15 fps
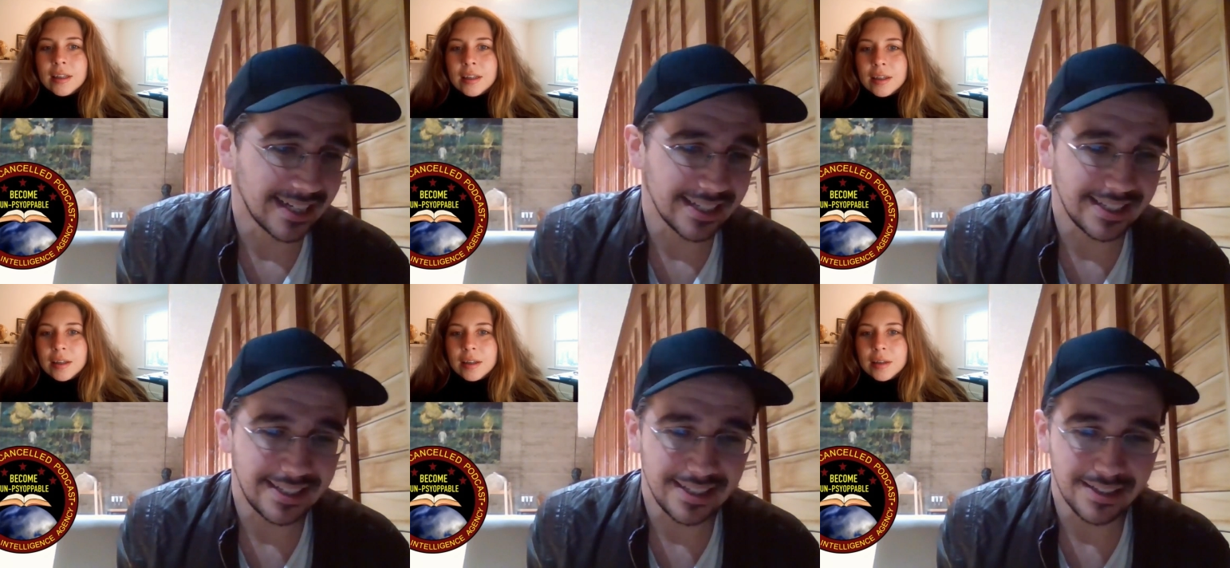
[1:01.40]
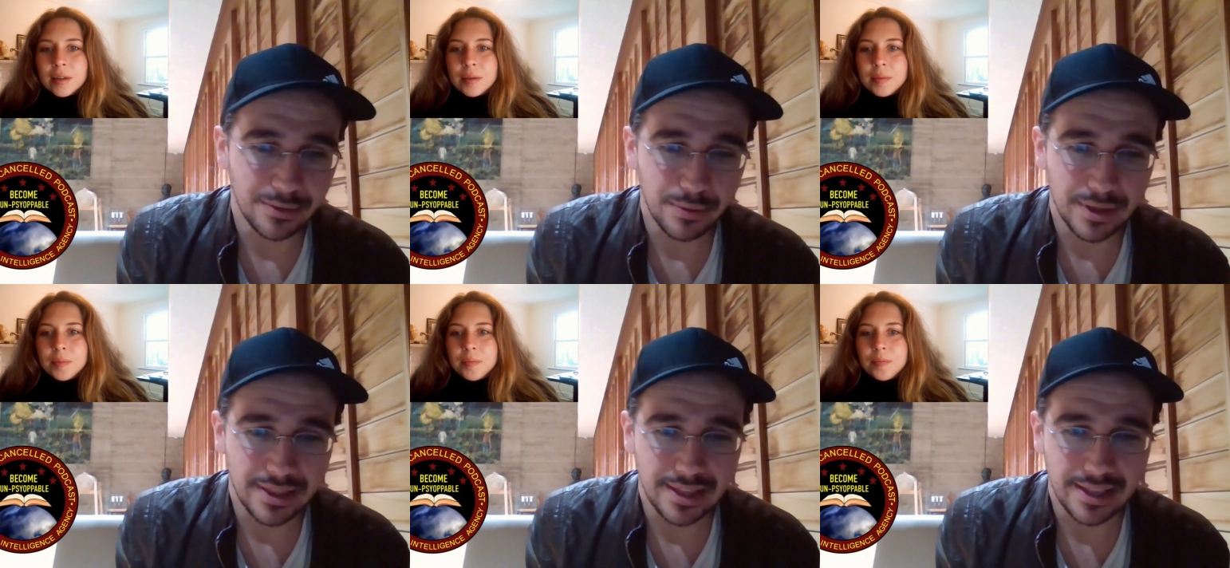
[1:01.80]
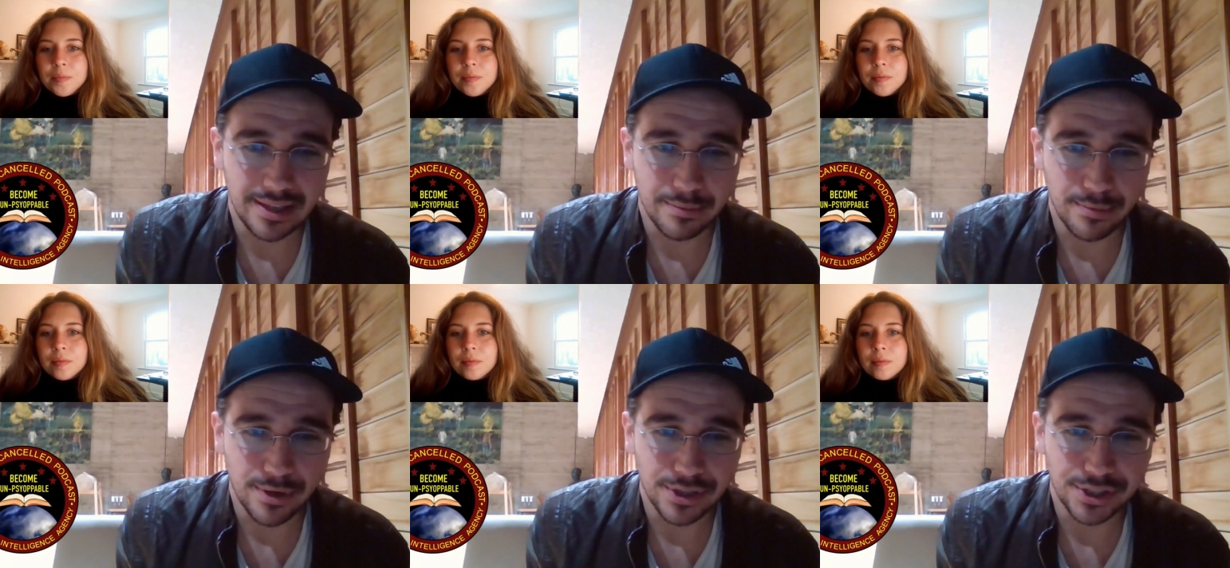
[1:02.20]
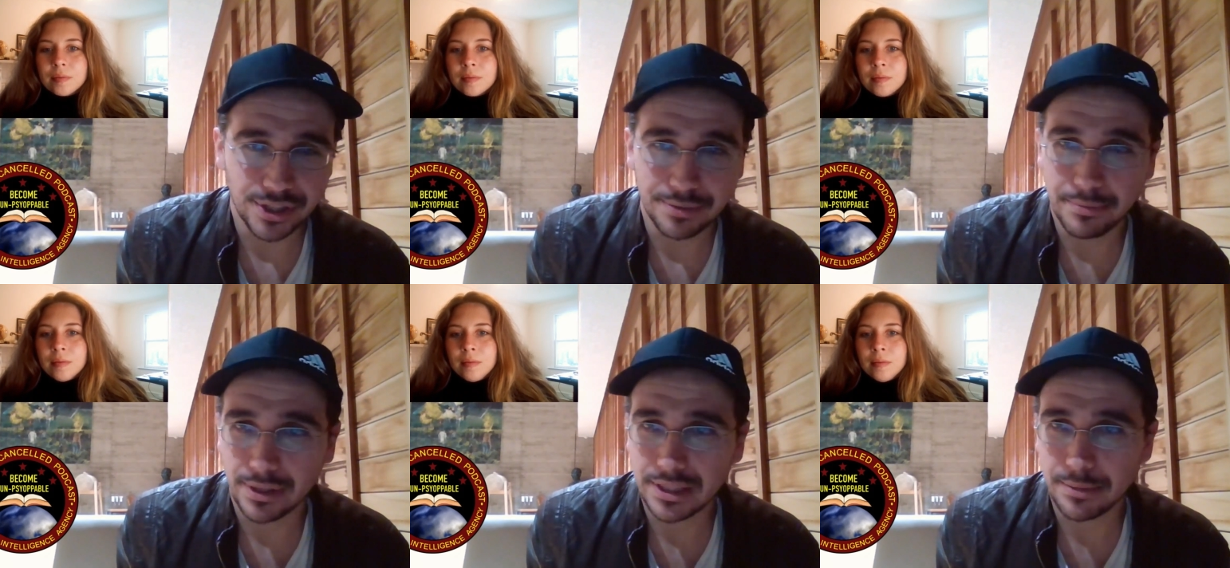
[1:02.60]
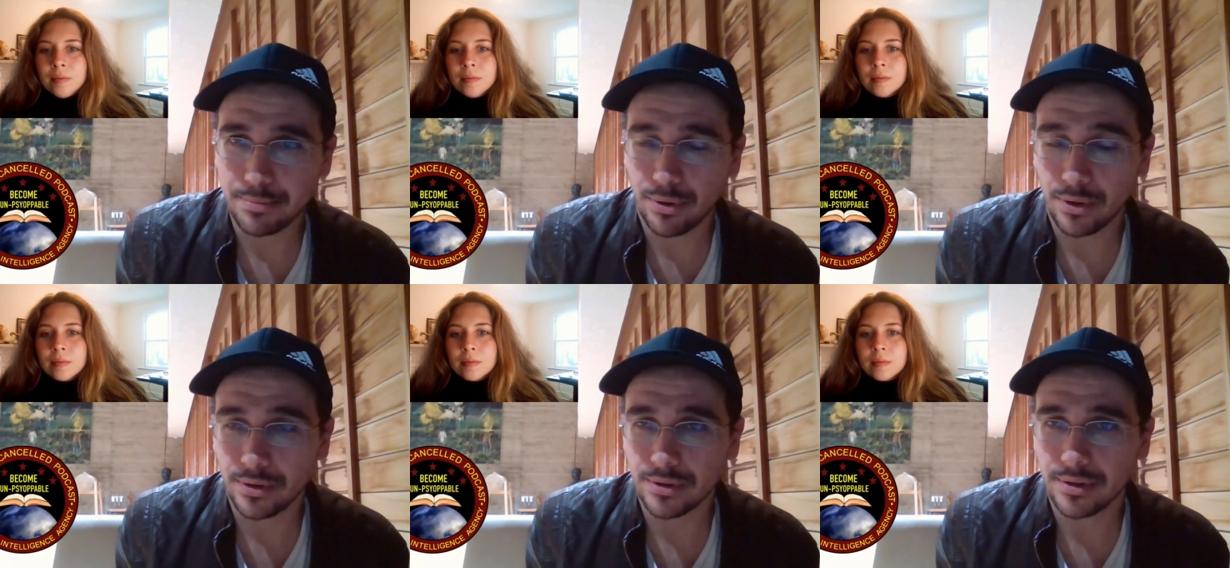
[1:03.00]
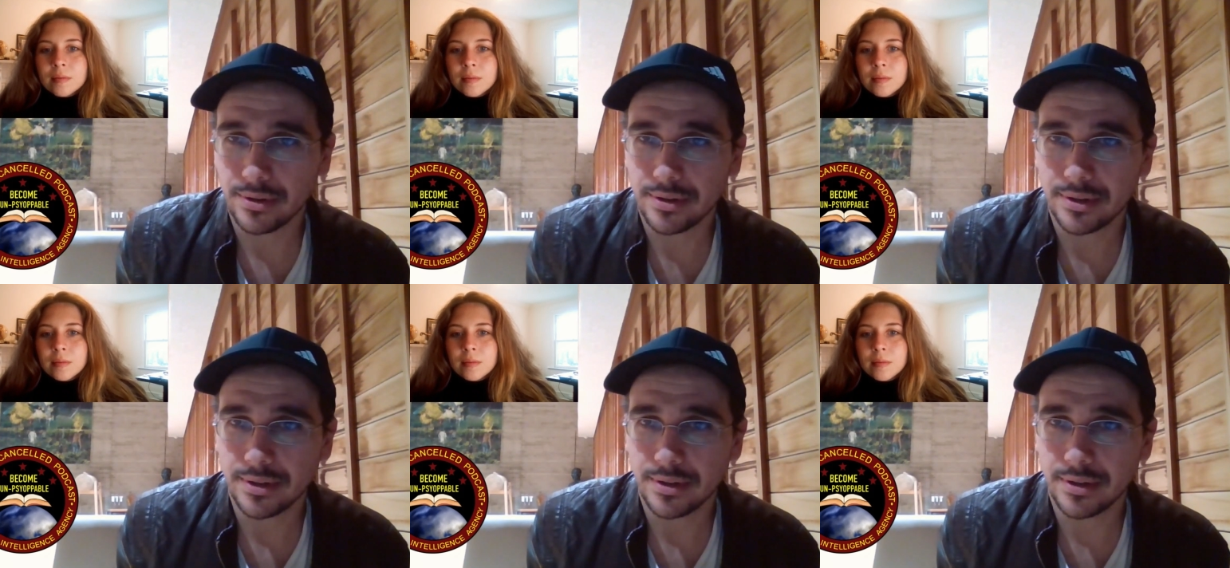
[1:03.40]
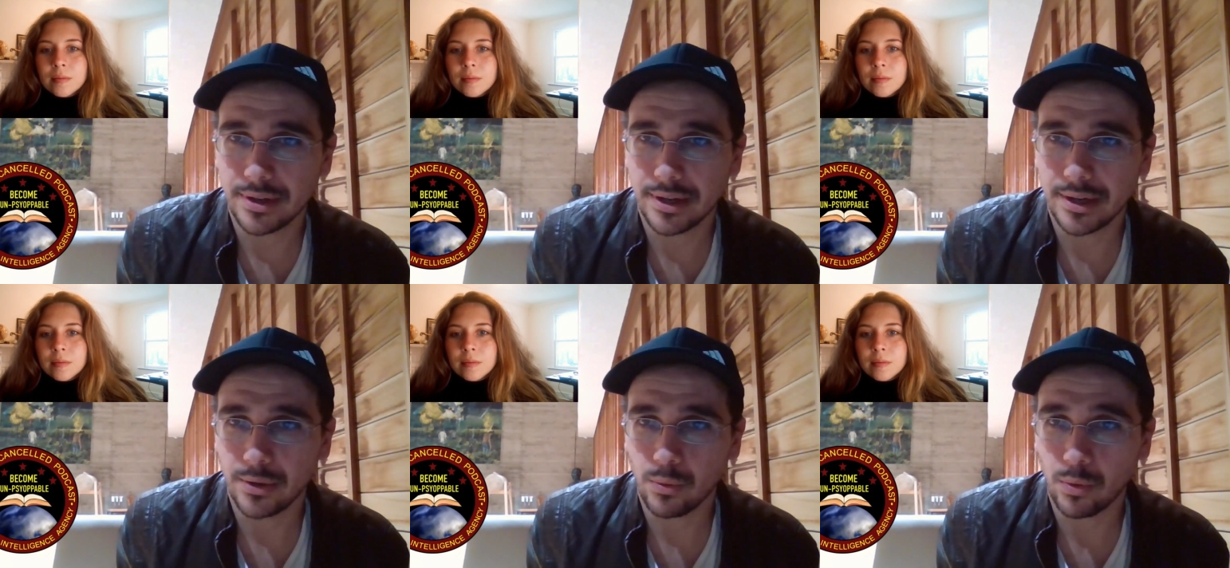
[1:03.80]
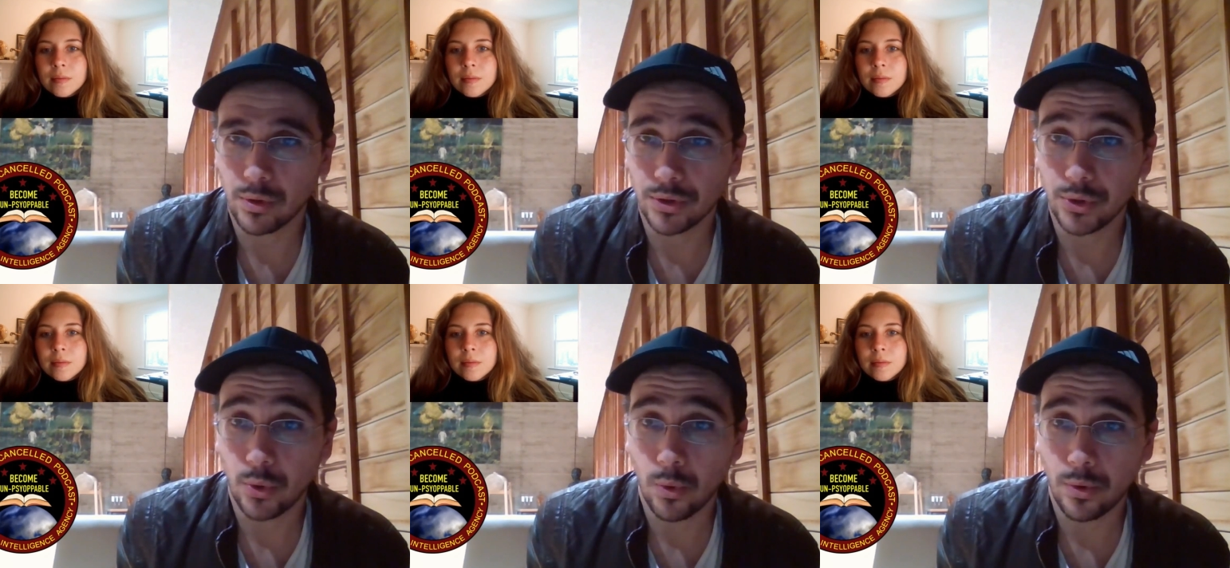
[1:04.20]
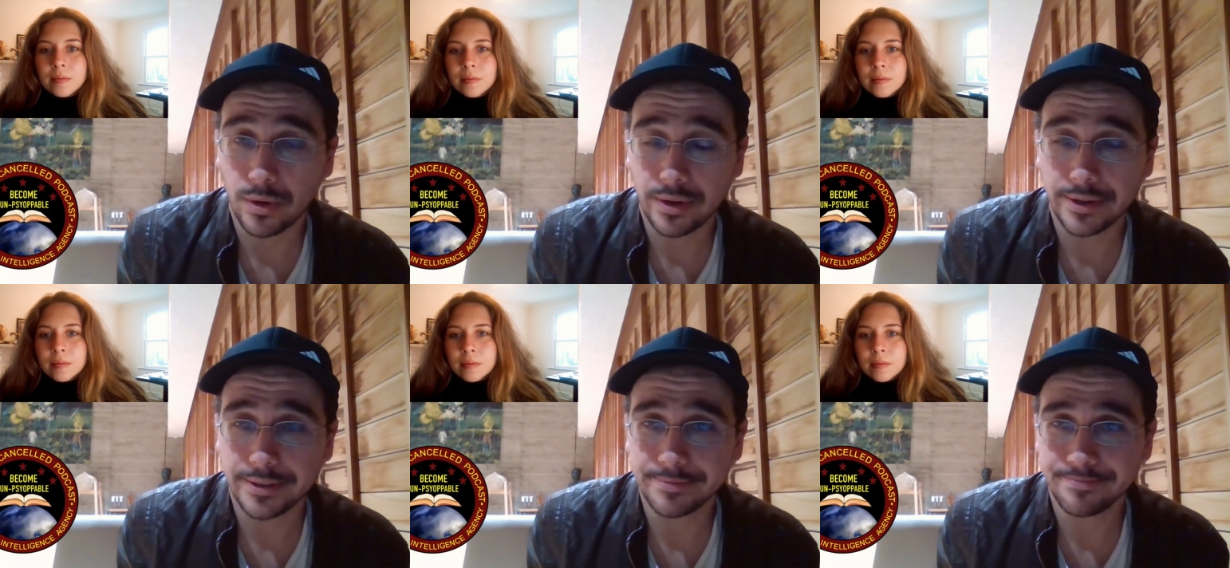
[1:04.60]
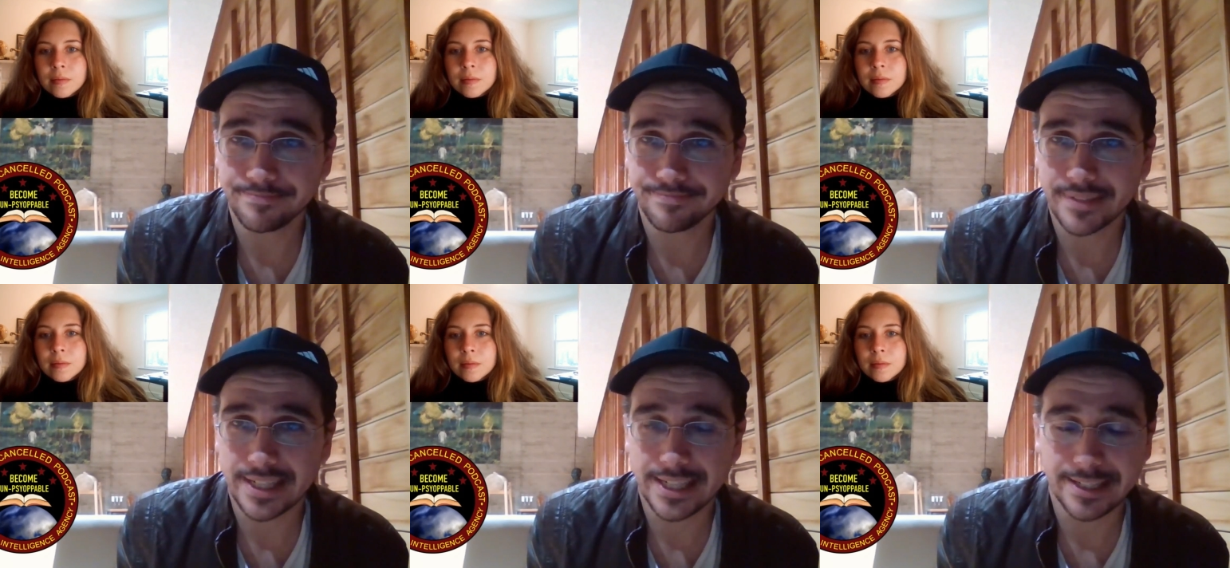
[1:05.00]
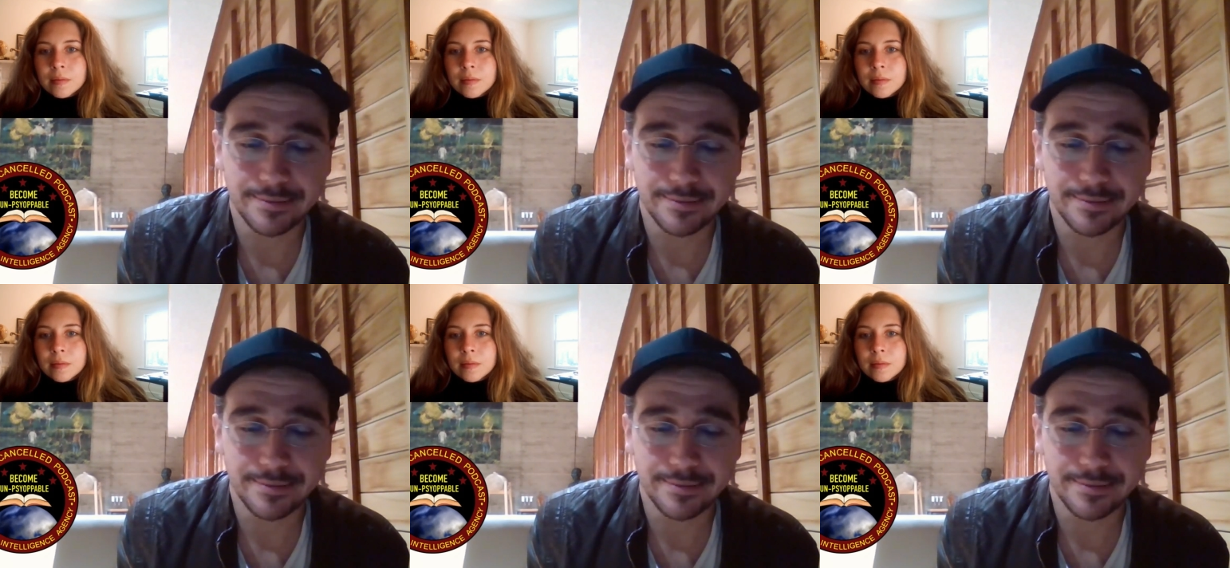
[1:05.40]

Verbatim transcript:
Speaker 1: uh deal with the emerging multipolar uh, world order.